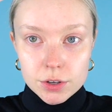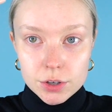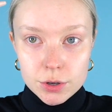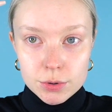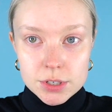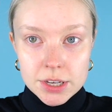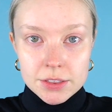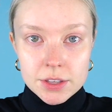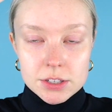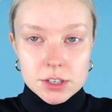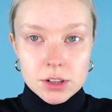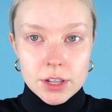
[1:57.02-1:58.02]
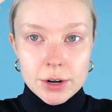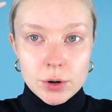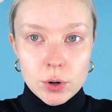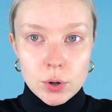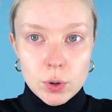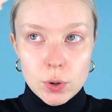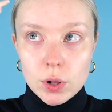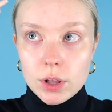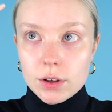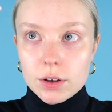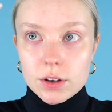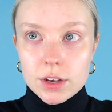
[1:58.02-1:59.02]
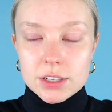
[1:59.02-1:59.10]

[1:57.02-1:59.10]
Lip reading: using this little,